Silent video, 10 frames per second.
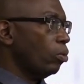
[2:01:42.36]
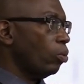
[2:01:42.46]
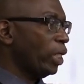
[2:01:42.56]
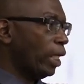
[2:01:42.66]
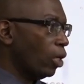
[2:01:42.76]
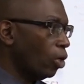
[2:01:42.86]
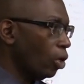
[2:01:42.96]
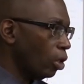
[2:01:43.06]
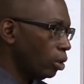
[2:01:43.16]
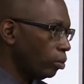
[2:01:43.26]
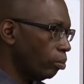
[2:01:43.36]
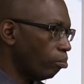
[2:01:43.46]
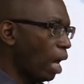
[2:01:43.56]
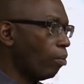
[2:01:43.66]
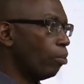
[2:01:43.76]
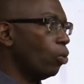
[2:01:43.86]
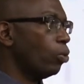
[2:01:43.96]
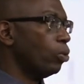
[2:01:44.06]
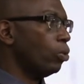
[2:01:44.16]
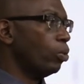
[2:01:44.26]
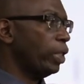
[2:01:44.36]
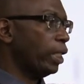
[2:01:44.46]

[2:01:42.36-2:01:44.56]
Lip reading: we can call Bamboo, we